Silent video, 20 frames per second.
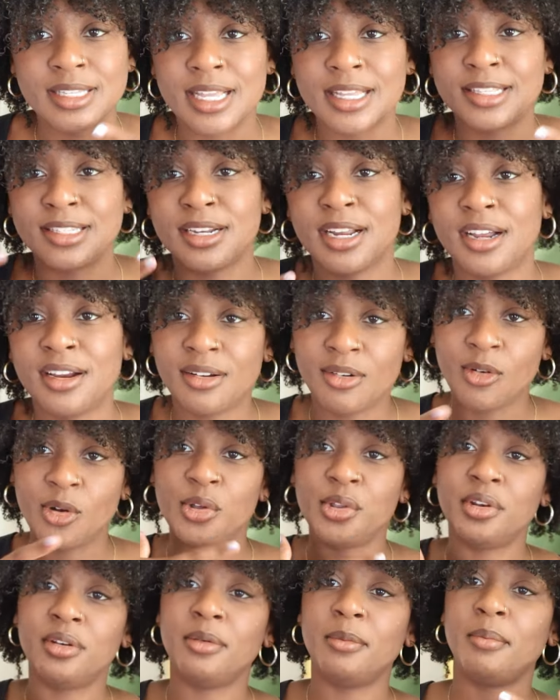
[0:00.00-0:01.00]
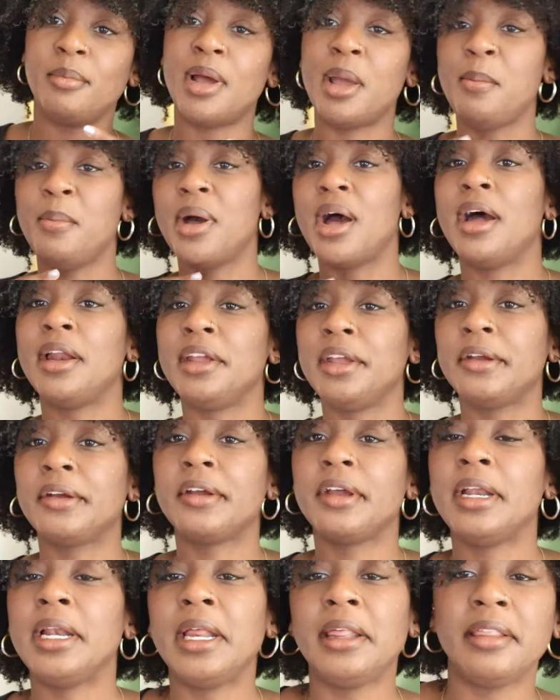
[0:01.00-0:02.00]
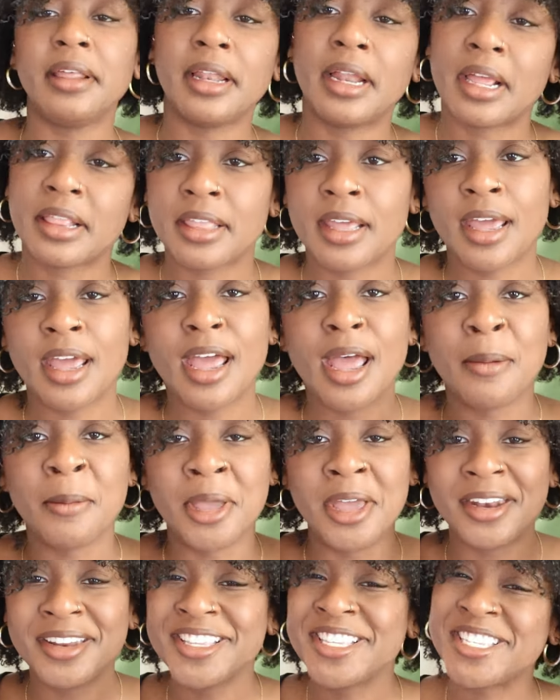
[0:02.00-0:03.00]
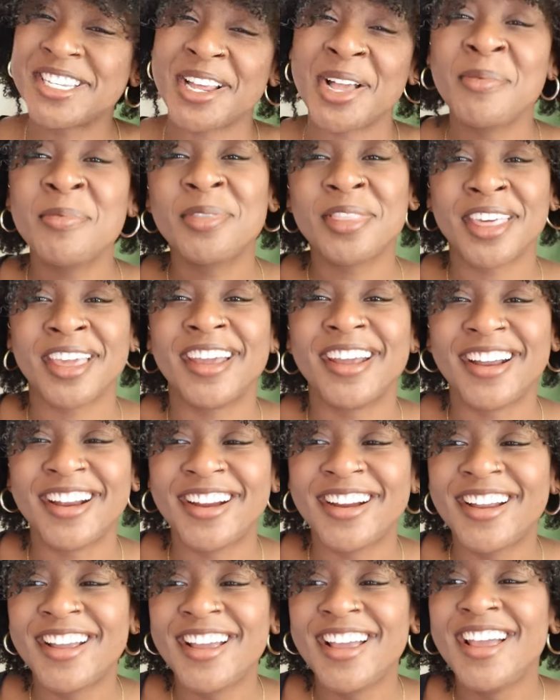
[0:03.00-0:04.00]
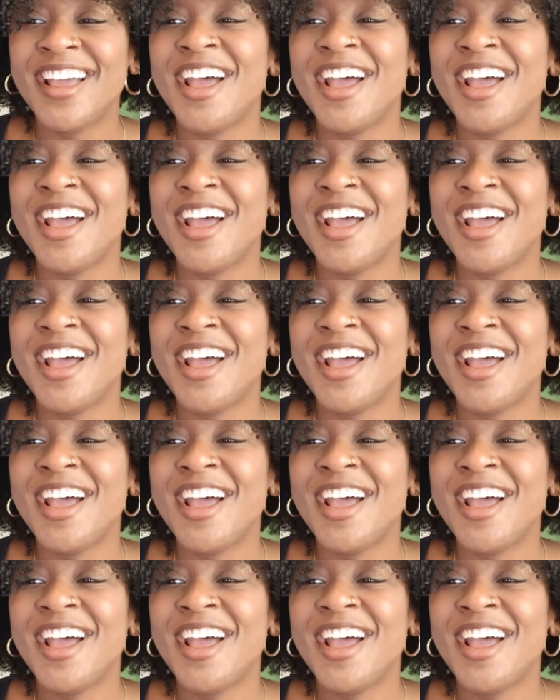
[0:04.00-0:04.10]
that's not on my body or anything like that, I'm gonna stop there.